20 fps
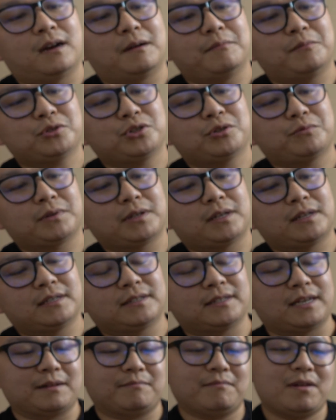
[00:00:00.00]
I'm not sure what it is
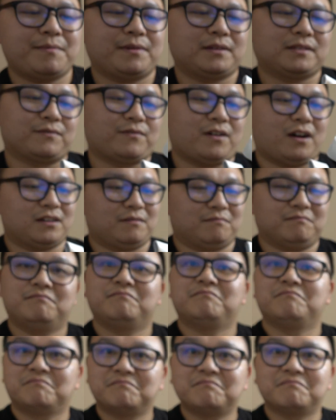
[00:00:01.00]
yet. Maybe it's the volume.
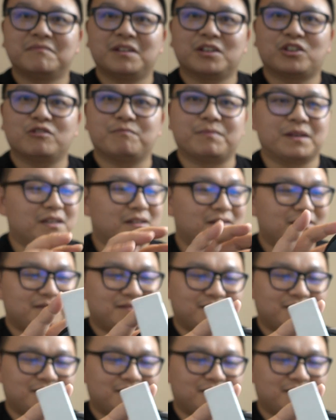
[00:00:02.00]
Could be.